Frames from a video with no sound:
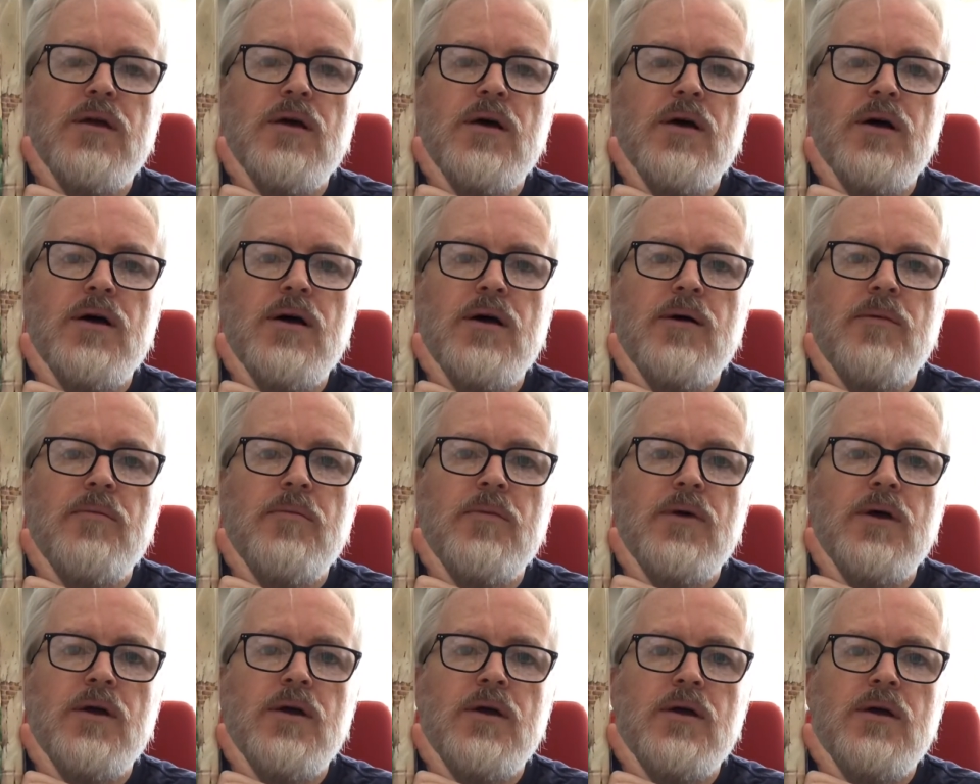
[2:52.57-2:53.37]

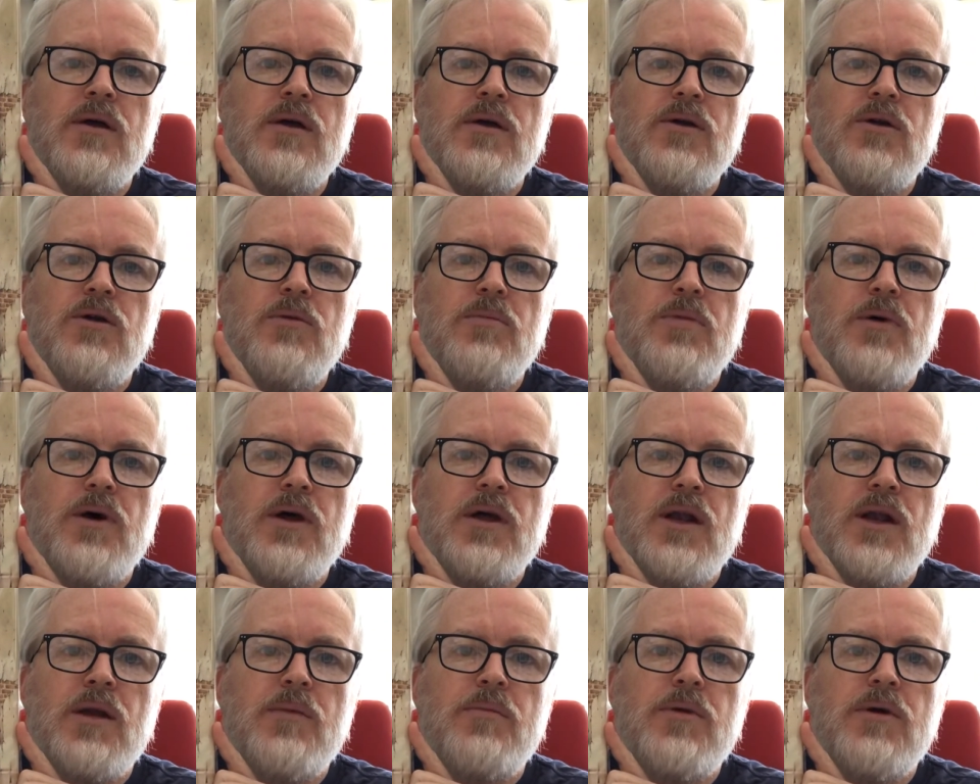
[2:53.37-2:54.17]
Goodbye
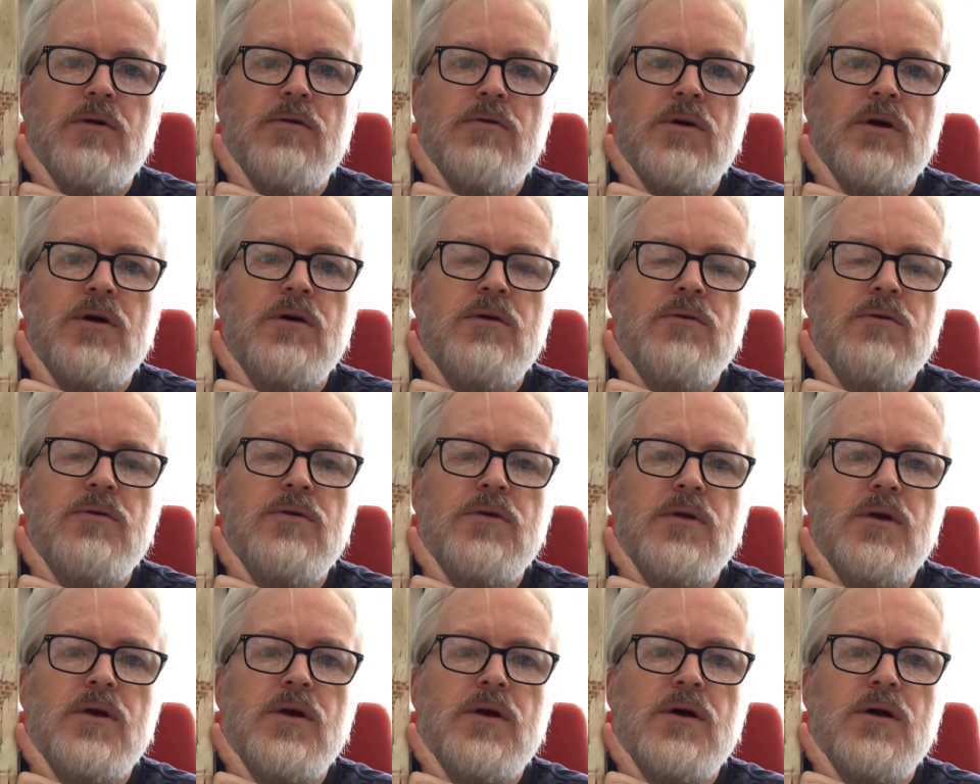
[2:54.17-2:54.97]
Yellow Brick Road
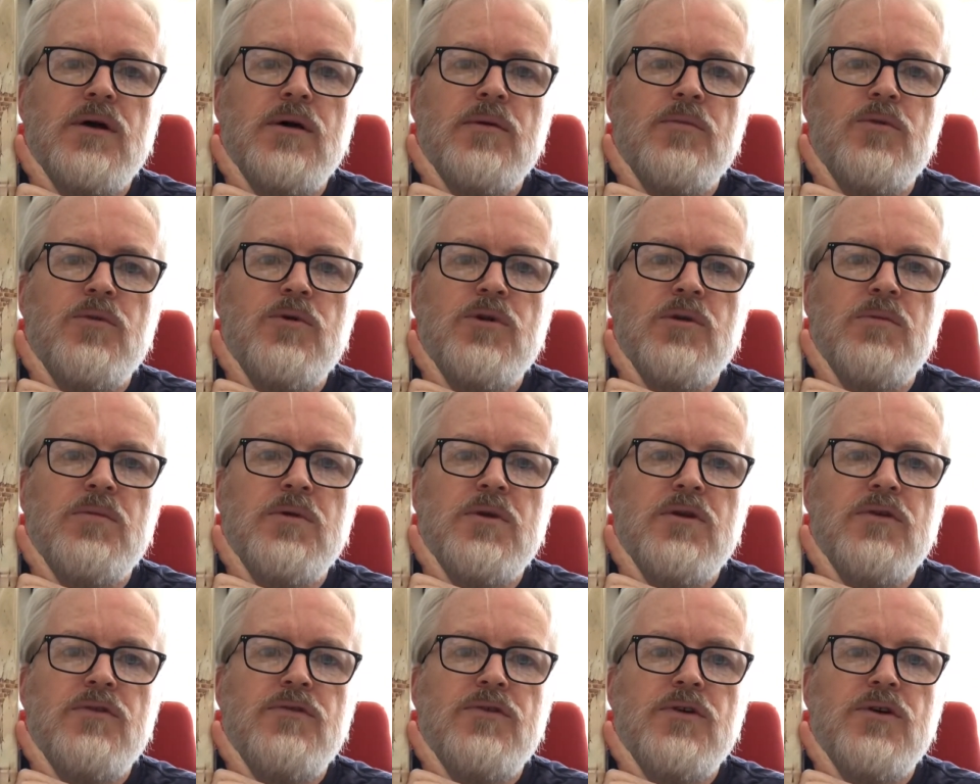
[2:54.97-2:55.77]
would have
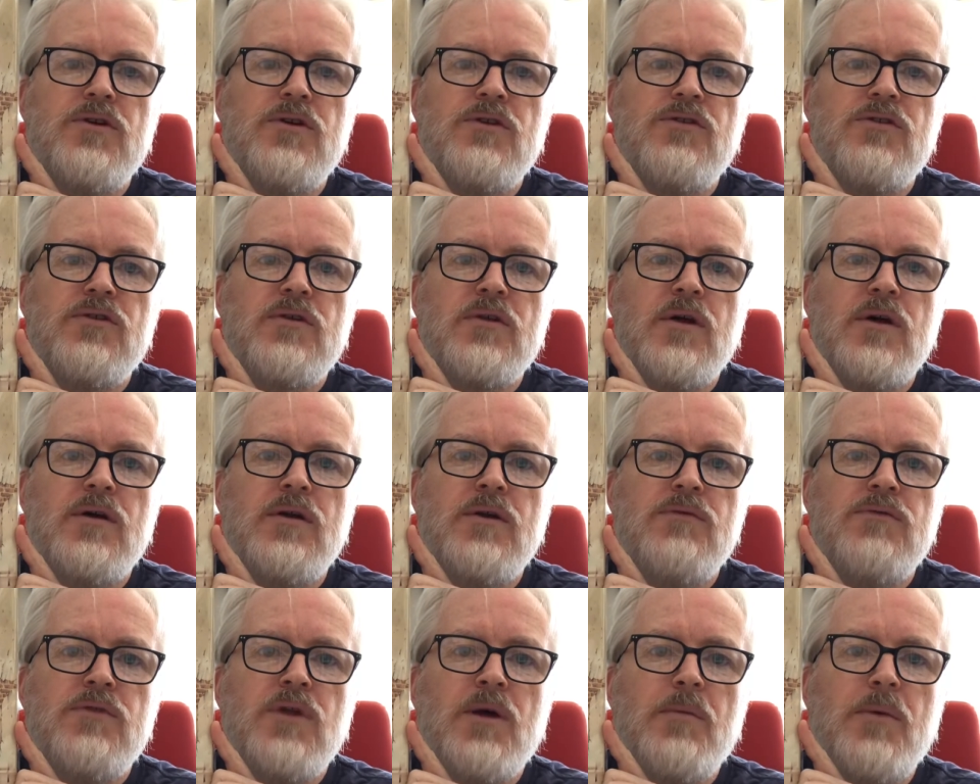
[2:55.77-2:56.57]
been the first kind
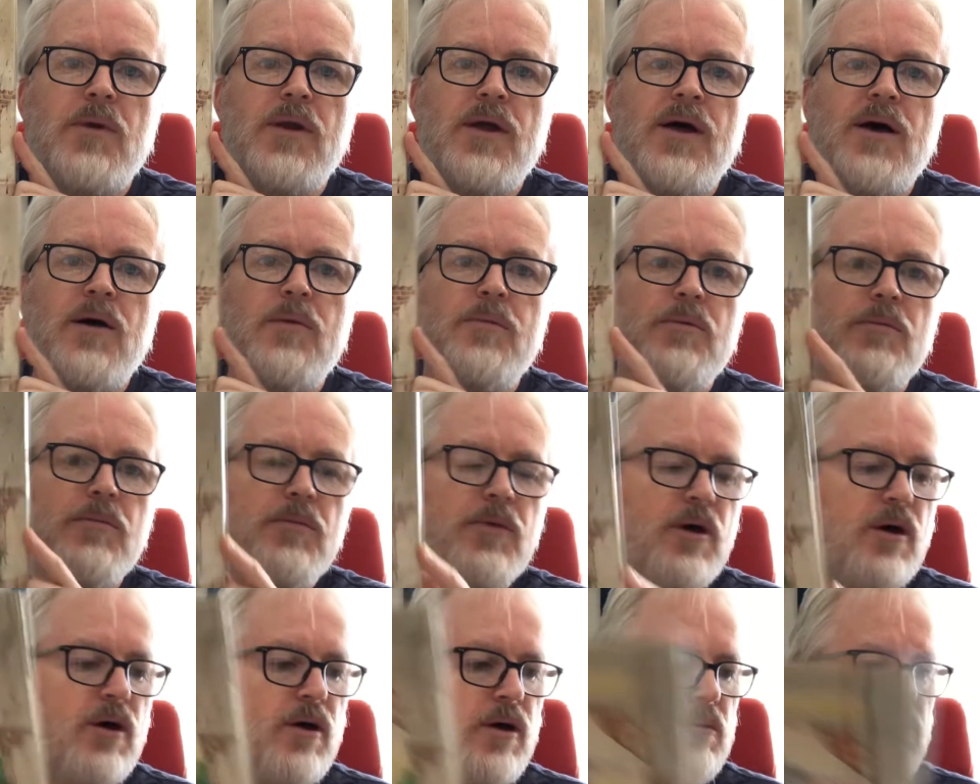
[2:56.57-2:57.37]
of double album
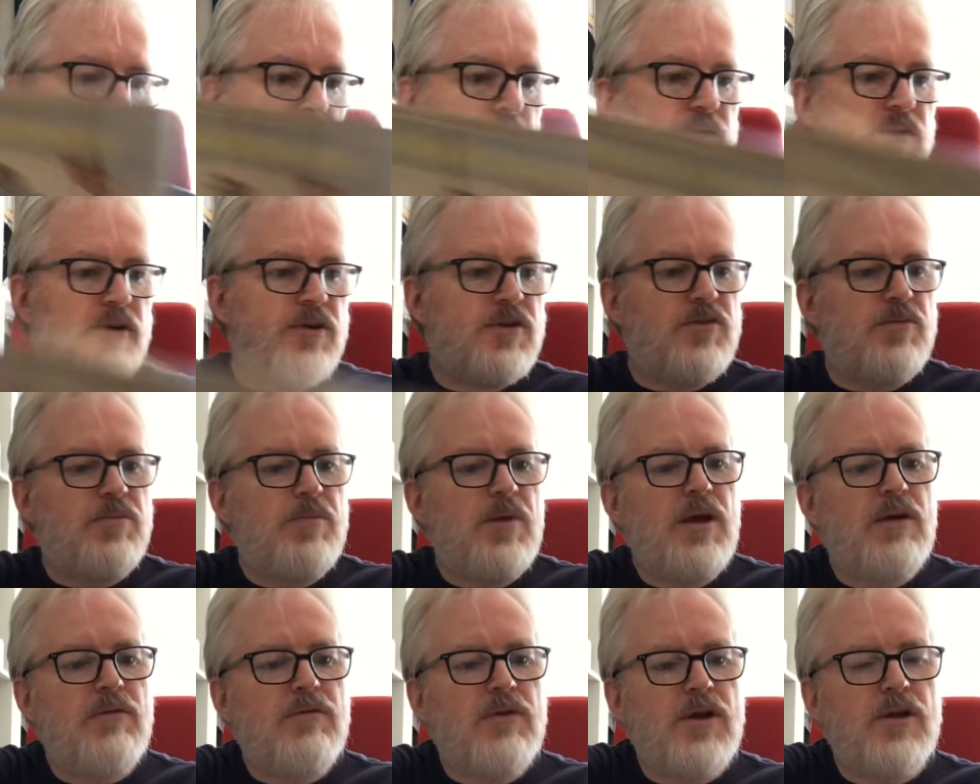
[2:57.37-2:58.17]
that I would have
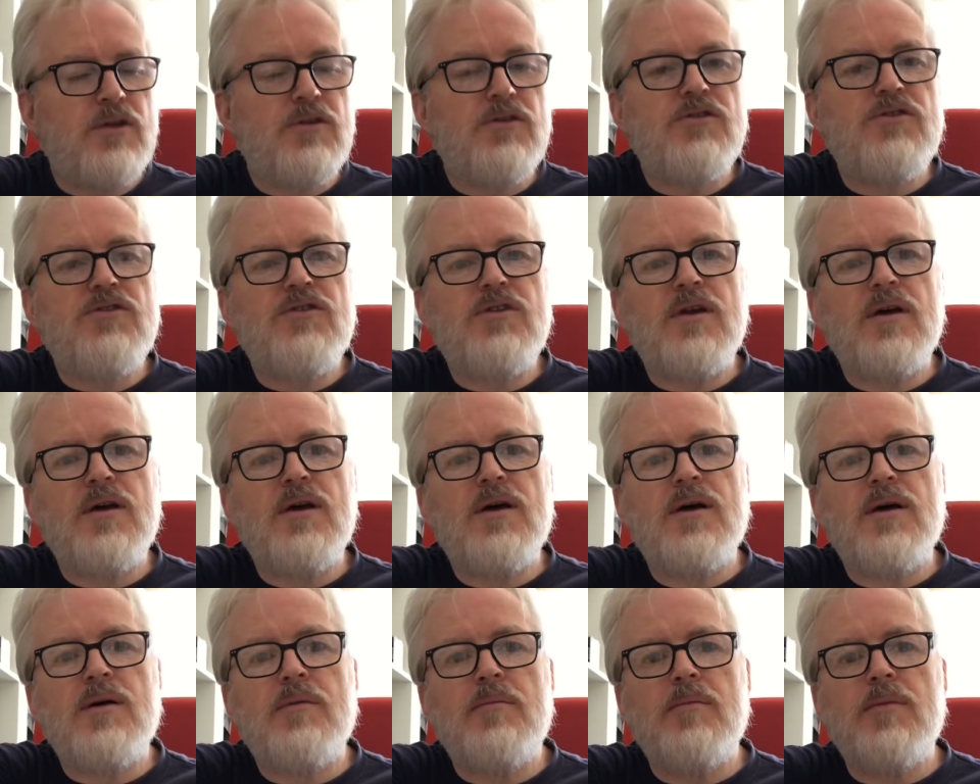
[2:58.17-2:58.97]
experienced,
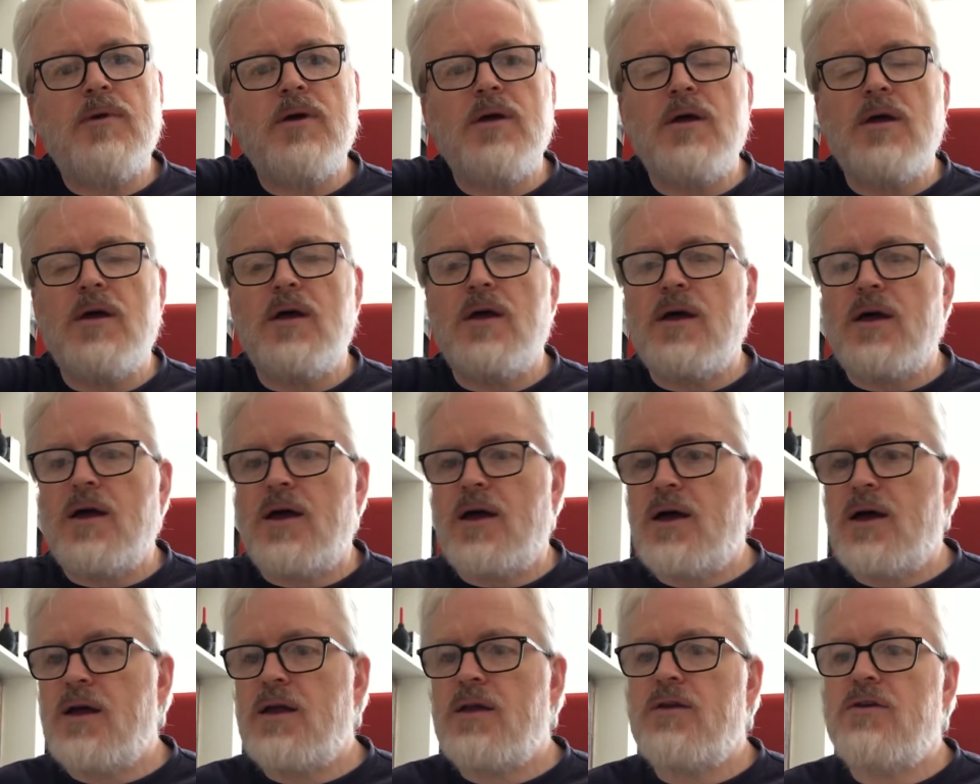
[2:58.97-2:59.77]
and
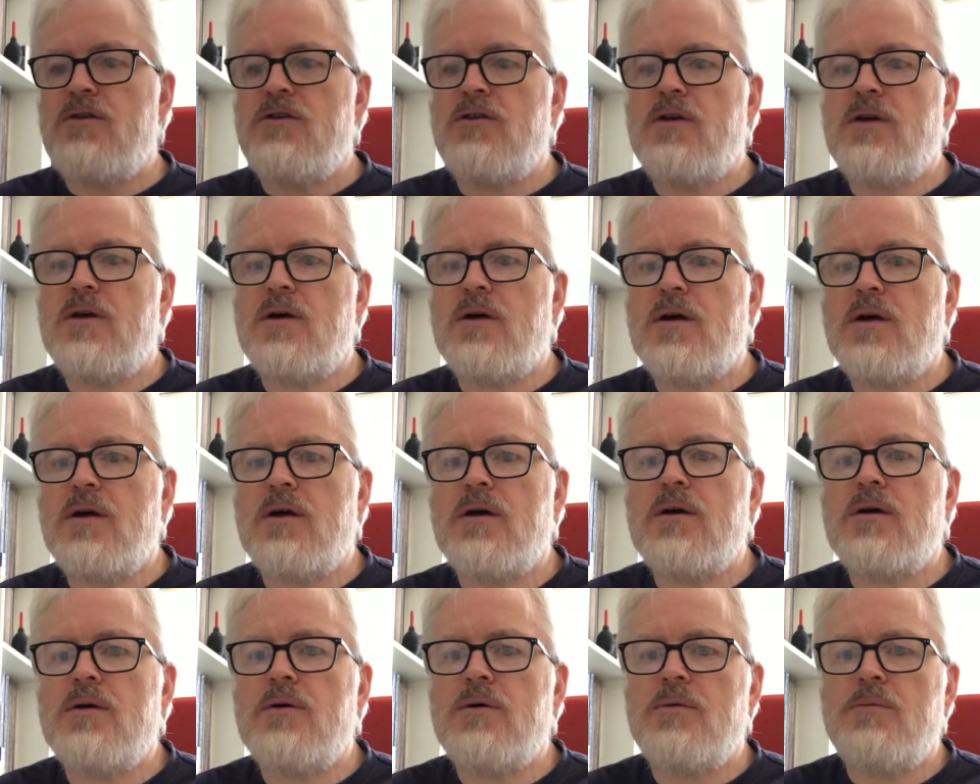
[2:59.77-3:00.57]

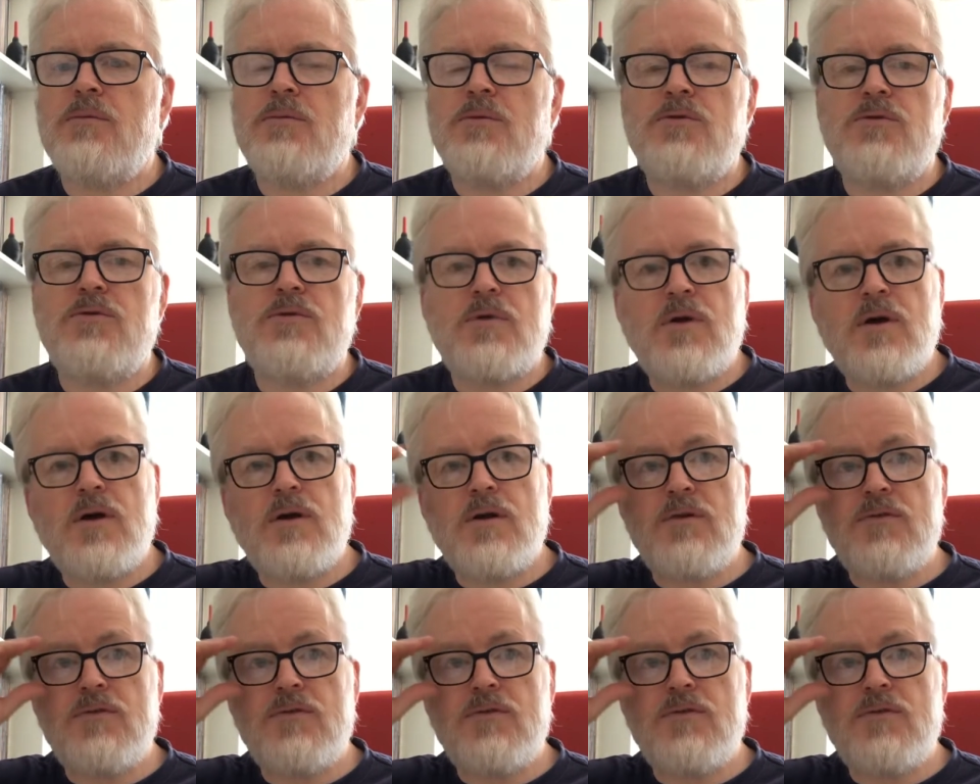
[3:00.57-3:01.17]
was kind